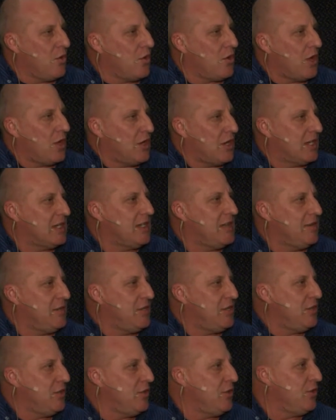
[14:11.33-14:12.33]

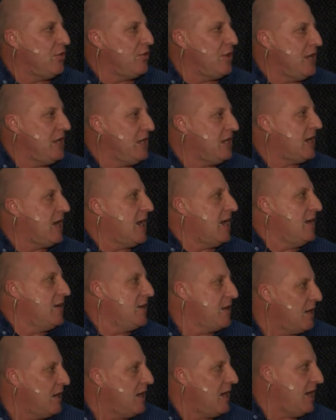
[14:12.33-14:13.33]
conductivity or your heat gain
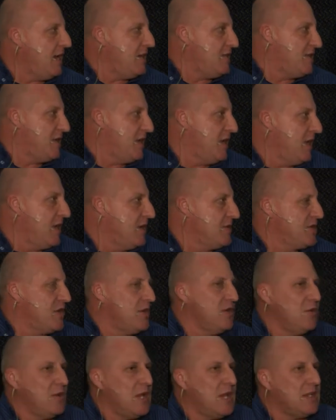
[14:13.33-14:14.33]
less. So
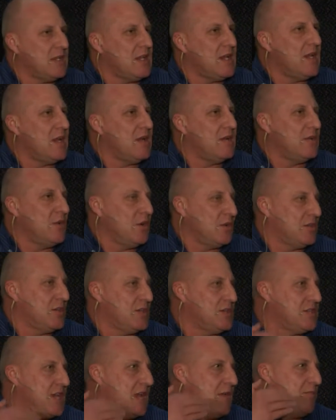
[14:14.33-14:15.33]
you'll get not the
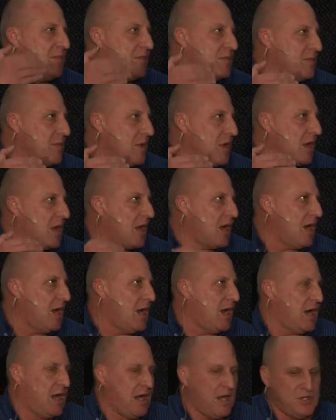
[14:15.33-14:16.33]
same
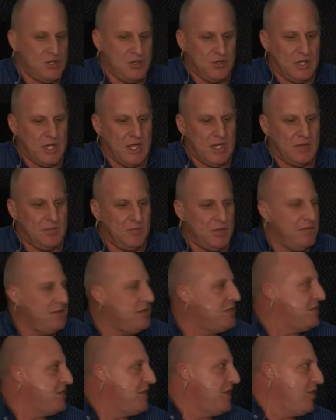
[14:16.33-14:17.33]
as you'd get in
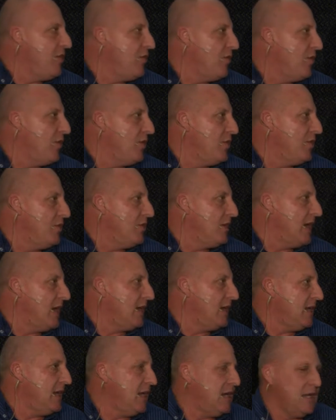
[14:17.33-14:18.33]
PVC or you'd
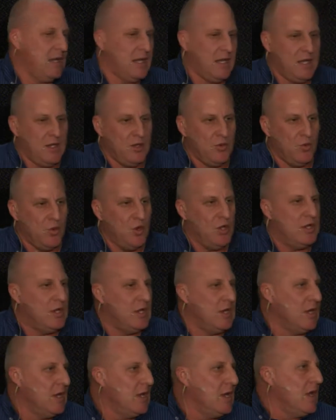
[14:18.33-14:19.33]
get in wood,
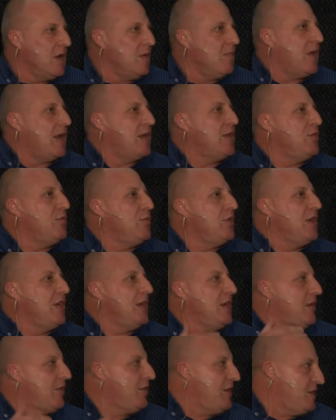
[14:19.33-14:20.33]
but you would
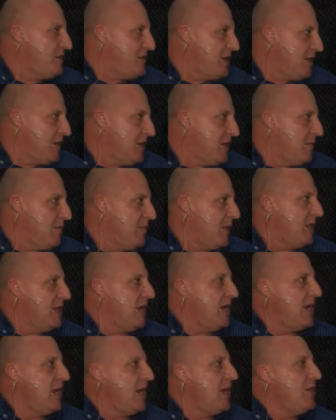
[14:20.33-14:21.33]
increase it. But
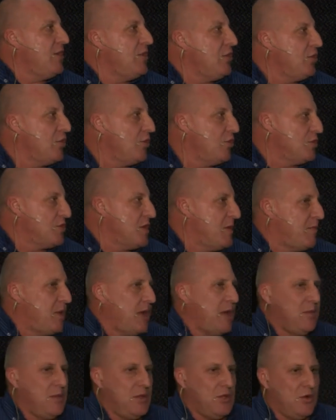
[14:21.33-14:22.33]
then again, you could also
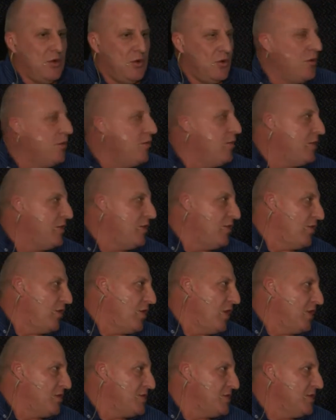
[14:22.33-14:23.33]
play with your
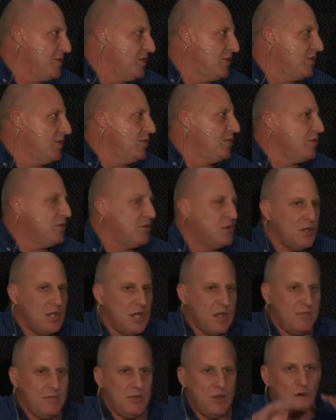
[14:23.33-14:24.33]
glass to
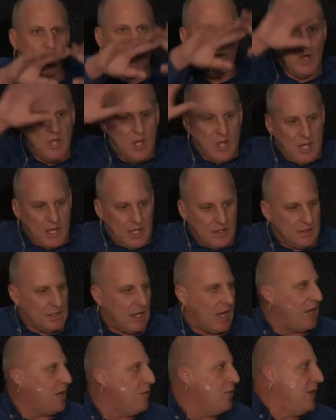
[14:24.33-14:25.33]
give your
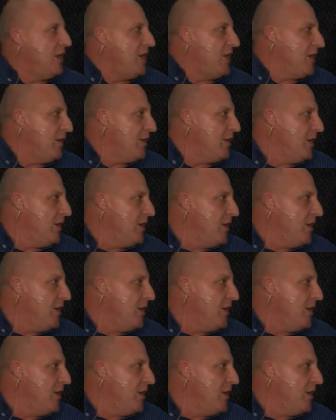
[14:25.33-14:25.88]
entire window